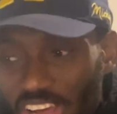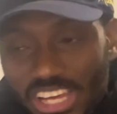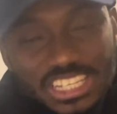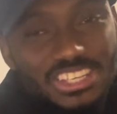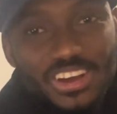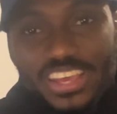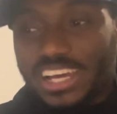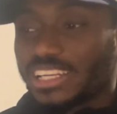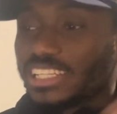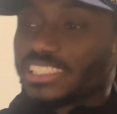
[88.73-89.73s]
So yeah,
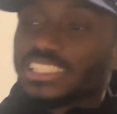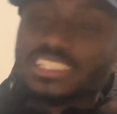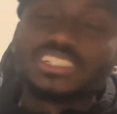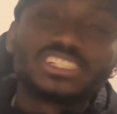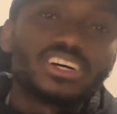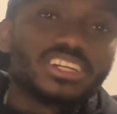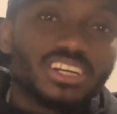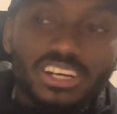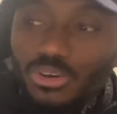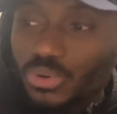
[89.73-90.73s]
let's just start
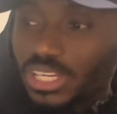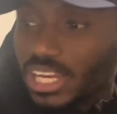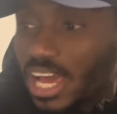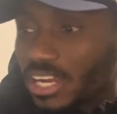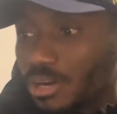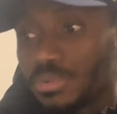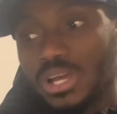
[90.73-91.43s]
with the lineup.